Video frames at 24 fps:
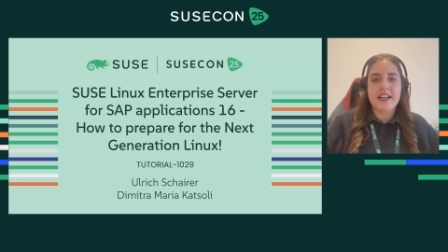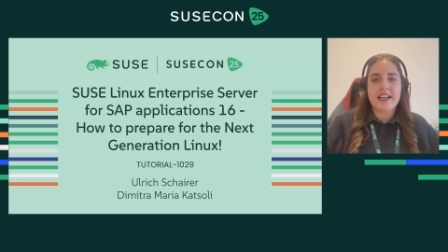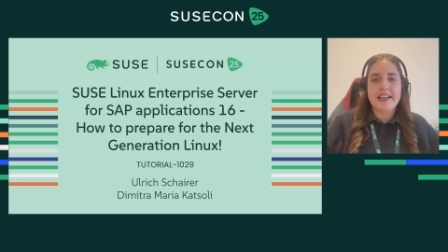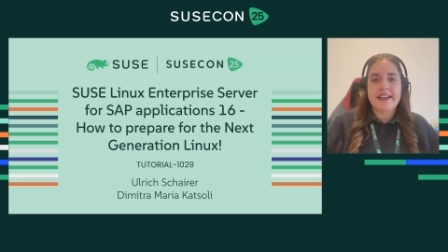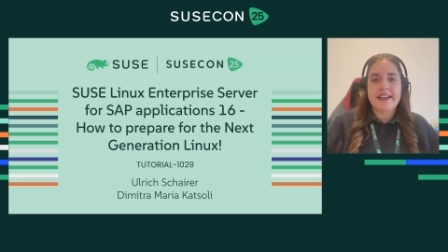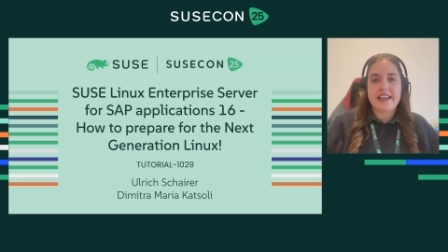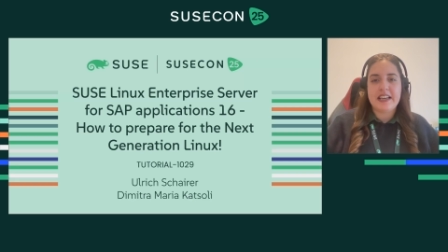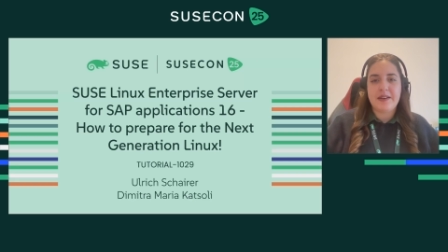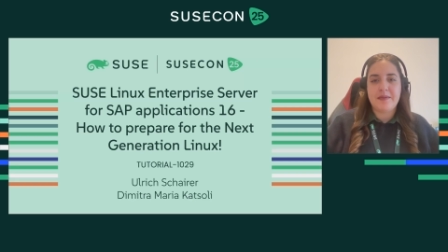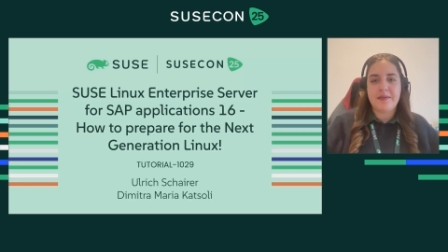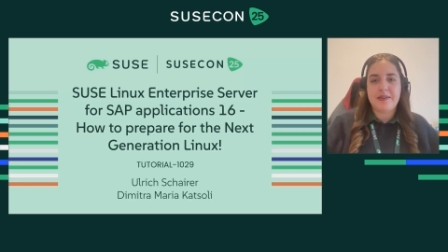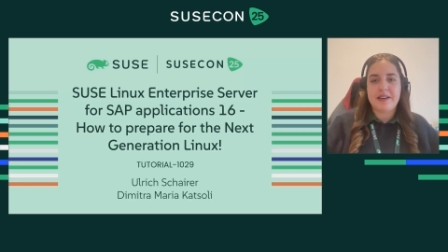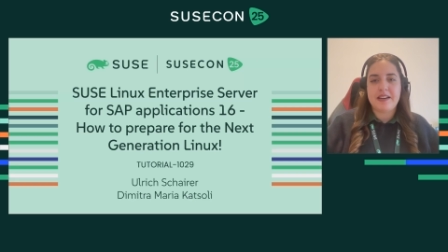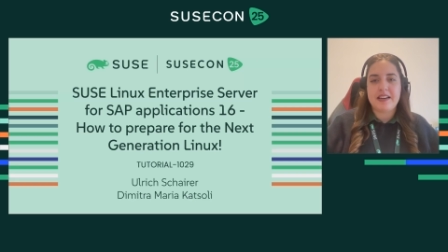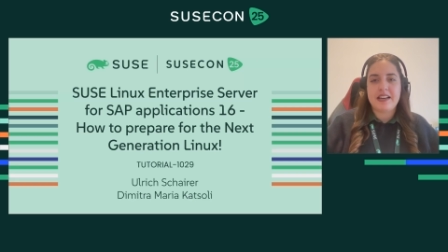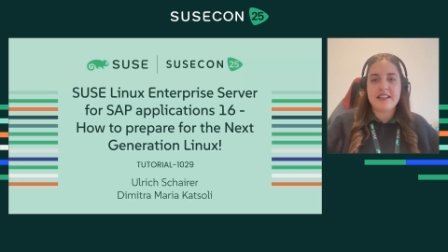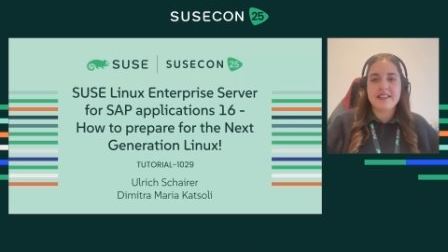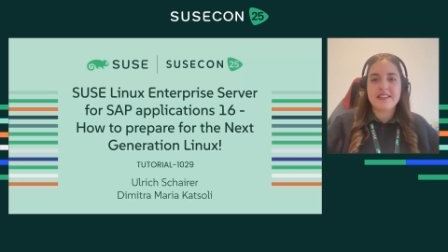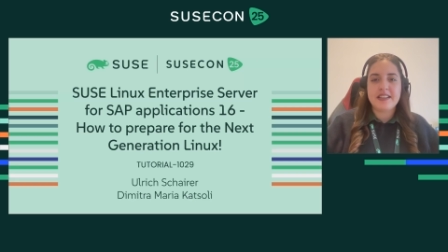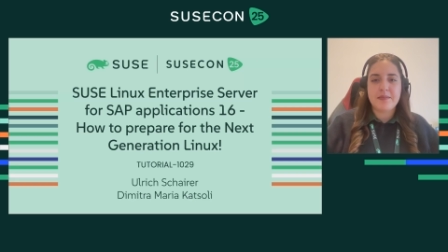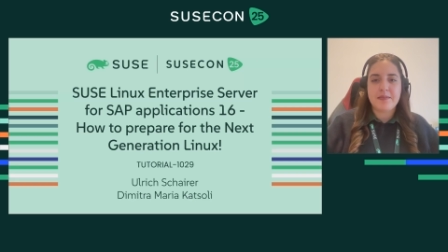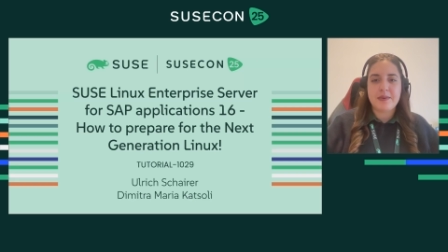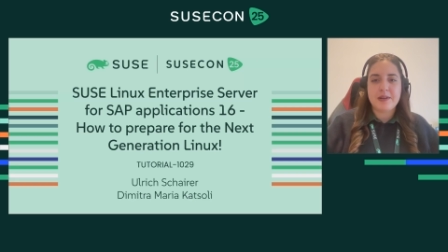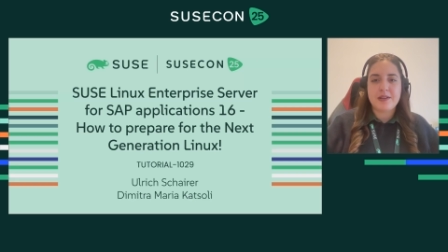and I am an
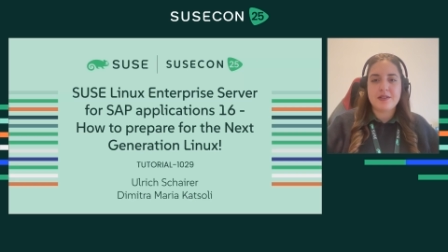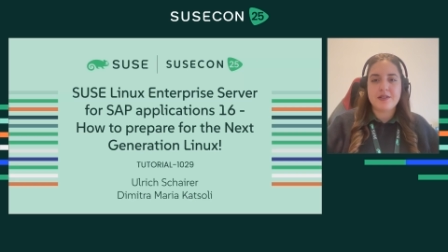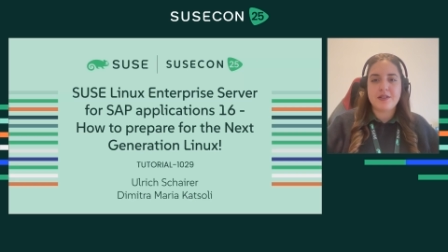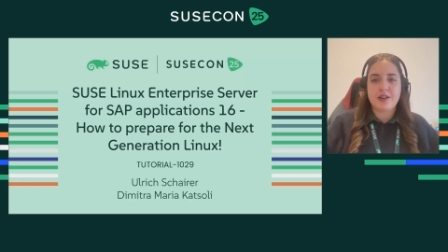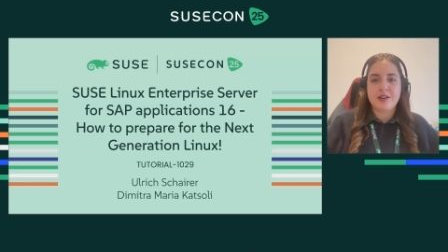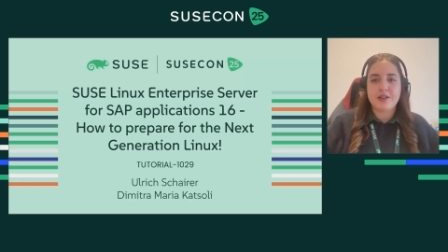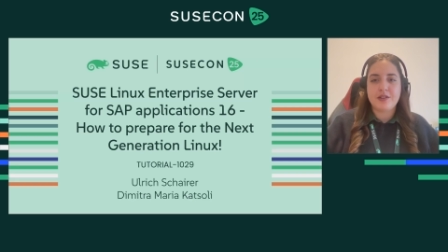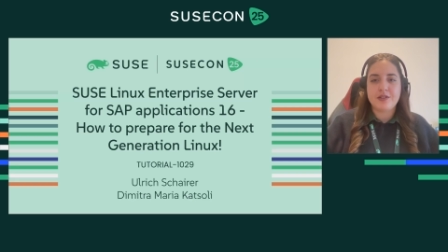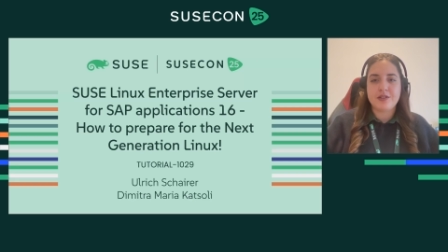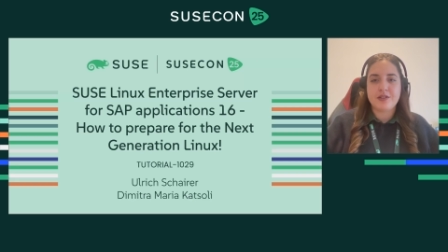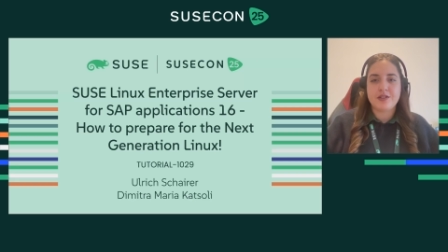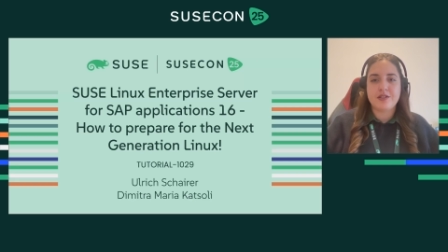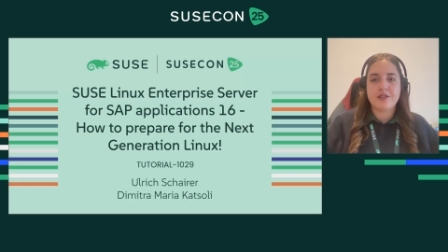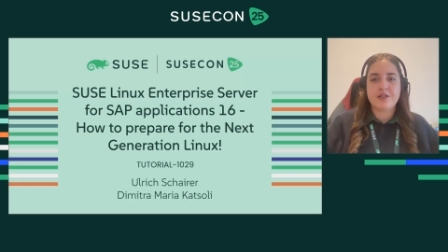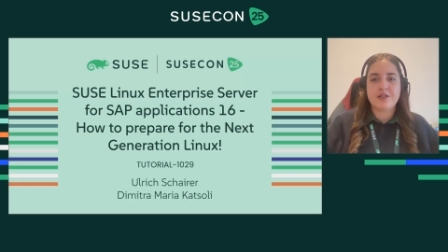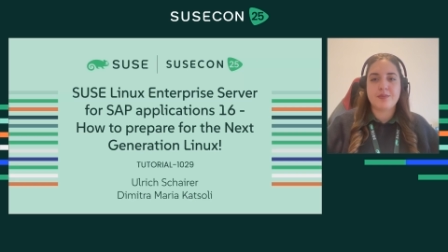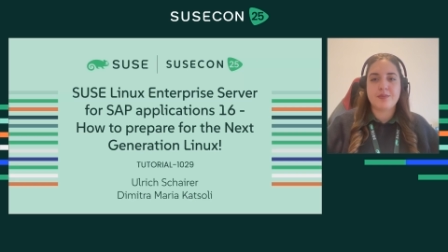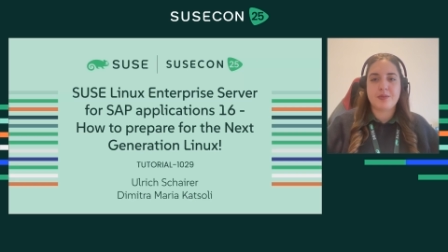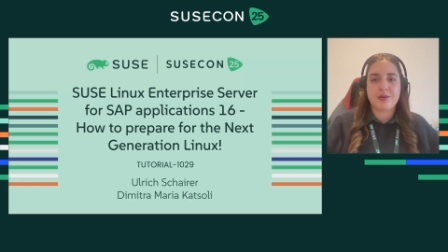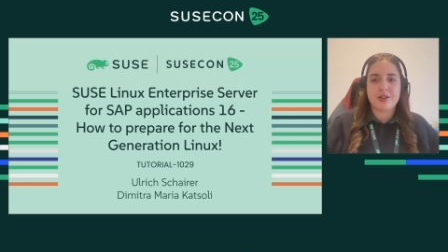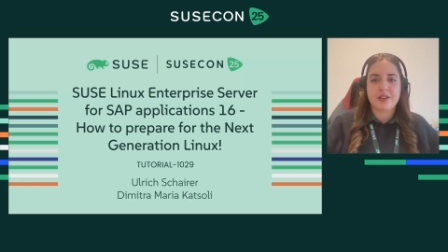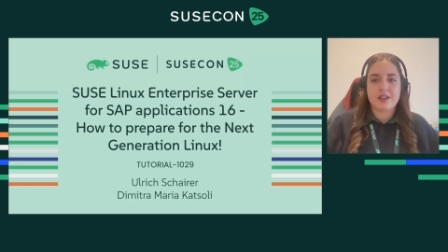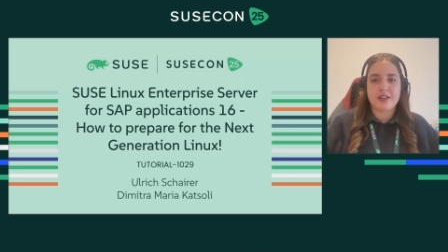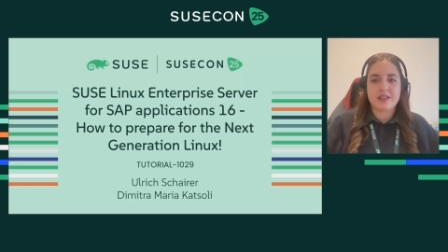SAP Solutions
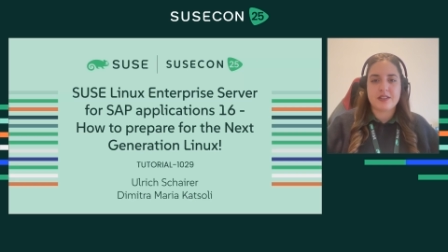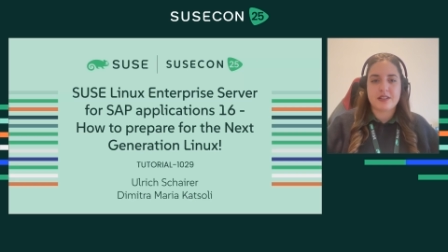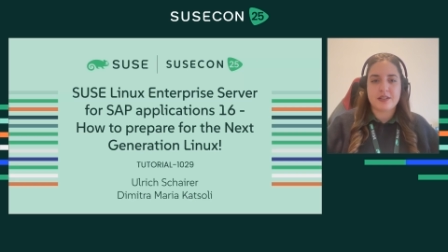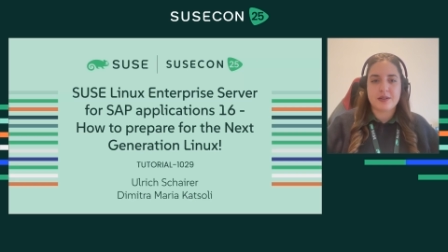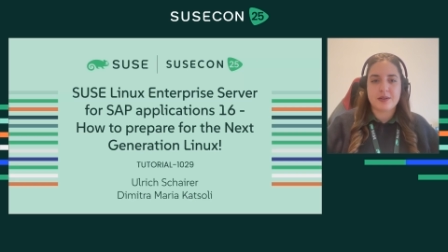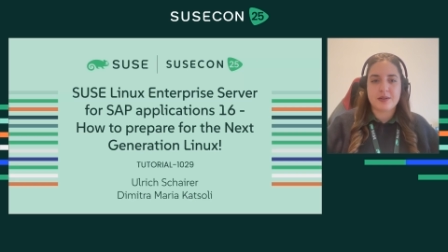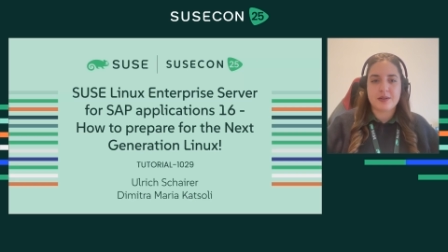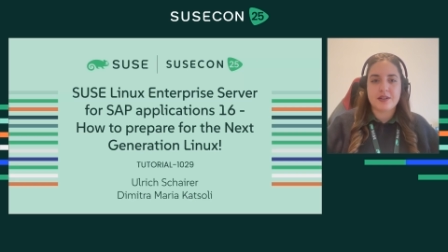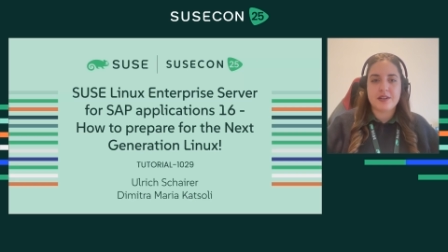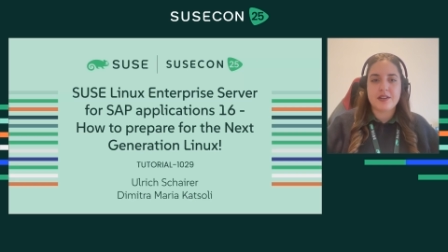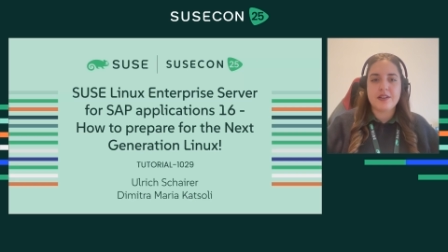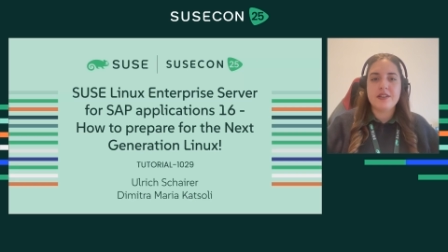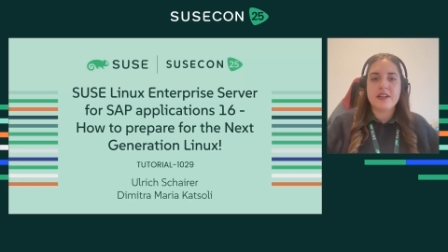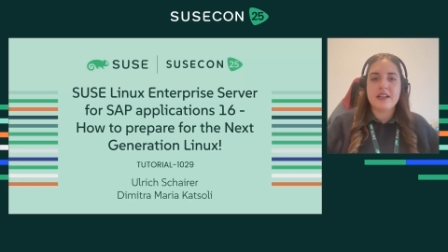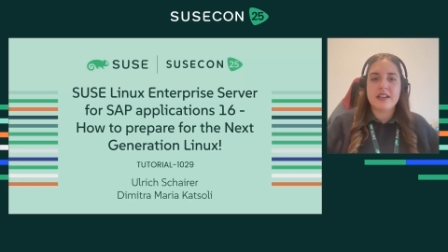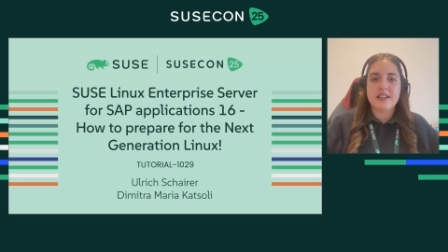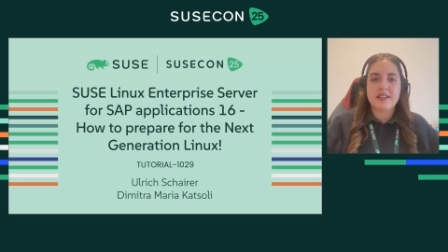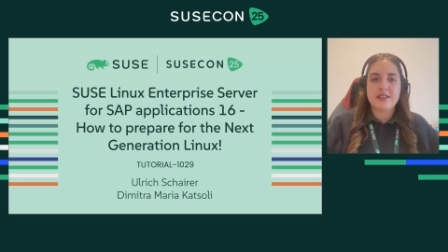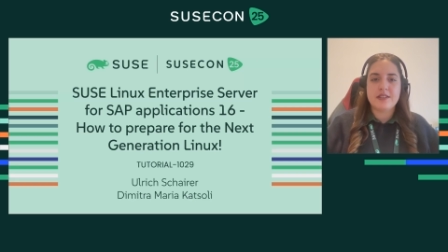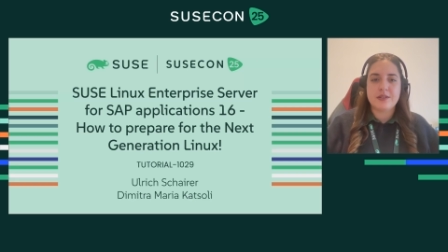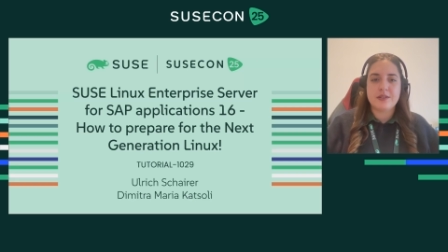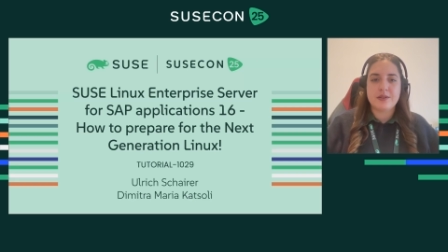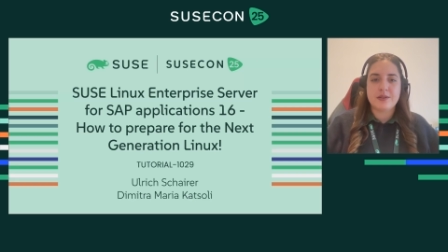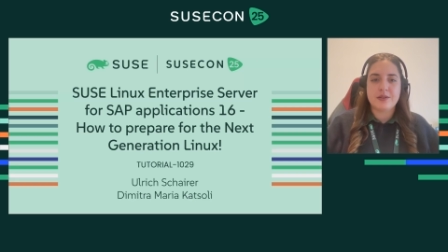Product Owner
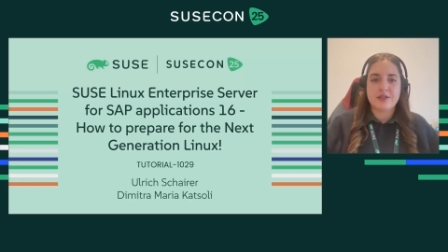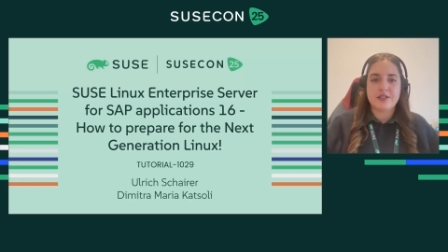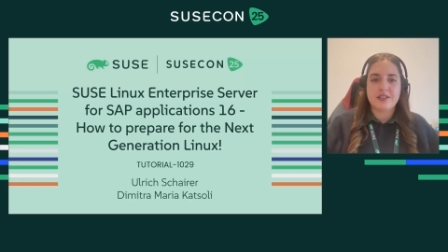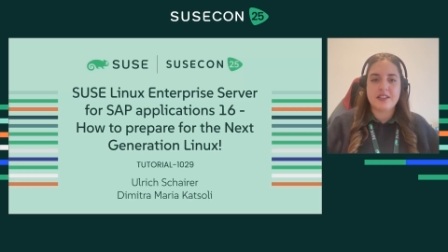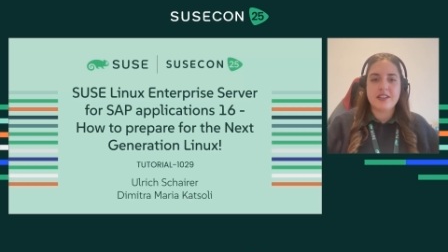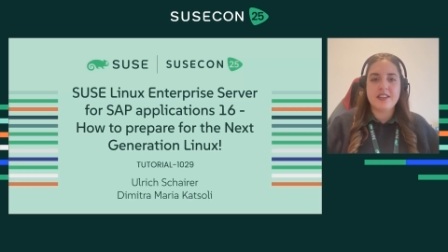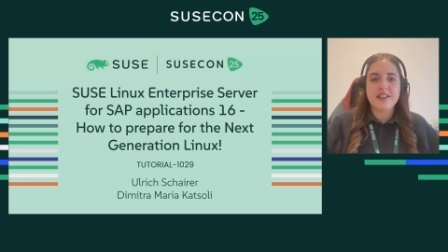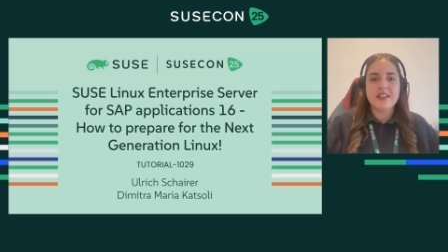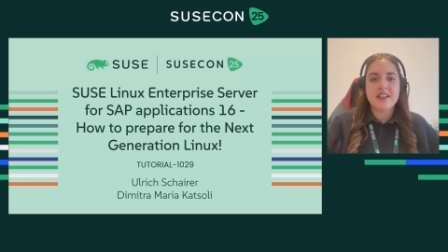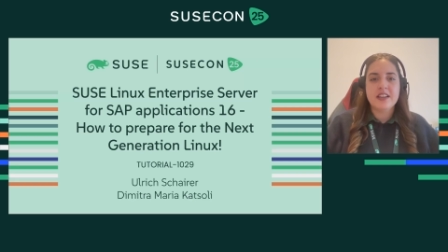at SUSE,